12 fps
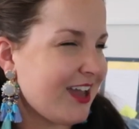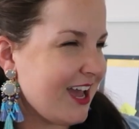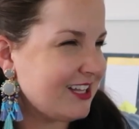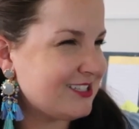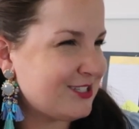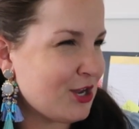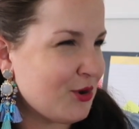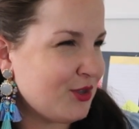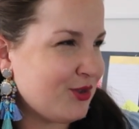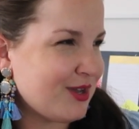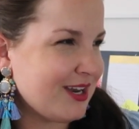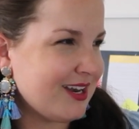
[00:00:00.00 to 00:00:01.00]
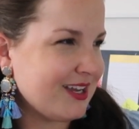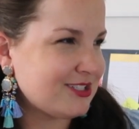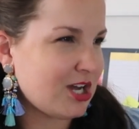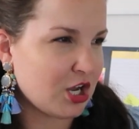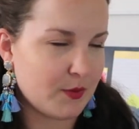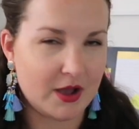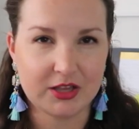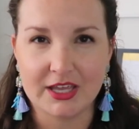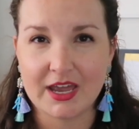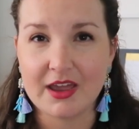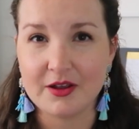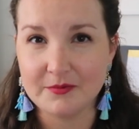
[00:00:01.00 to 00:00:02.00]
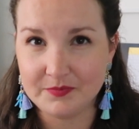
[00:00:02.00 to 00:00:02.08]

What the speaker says: And so you can talk about like